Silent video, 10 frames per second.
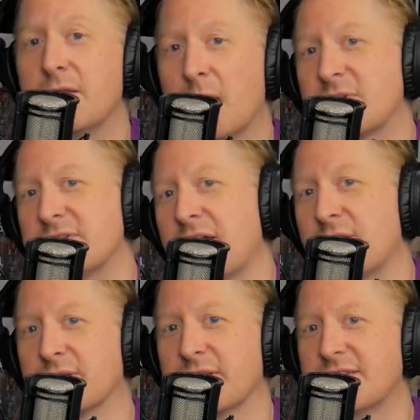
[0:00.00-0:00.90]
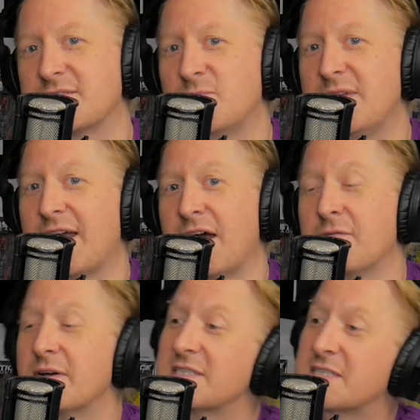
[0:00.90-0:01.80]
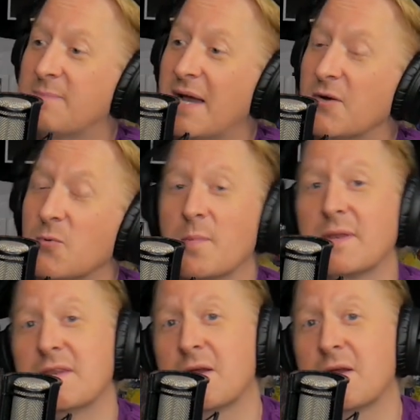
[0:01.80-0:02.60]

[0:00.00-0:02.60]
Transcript: Number 10 on the list, we have Spider-Woman